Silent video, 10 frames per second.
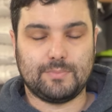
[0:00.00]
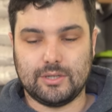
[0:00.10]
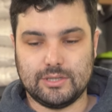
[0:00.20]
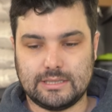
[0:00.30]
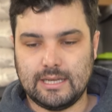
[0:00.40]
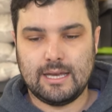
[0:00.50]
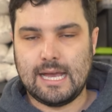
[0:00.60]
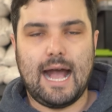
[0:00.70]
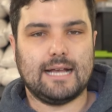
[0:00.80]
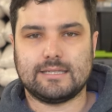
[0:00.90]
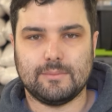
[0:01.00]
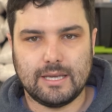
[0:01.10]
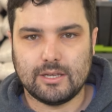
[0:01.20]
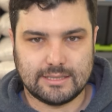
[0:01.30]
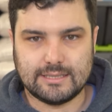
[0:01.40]
because has to be,
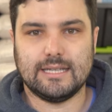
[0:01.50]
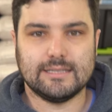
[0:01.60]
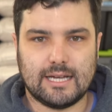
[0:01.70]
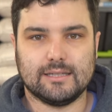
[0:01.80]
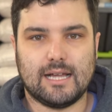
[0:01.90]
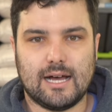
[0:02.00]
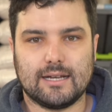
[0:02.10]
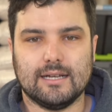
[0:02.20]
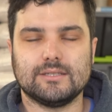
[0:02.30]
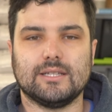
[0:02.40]
because this is a lager.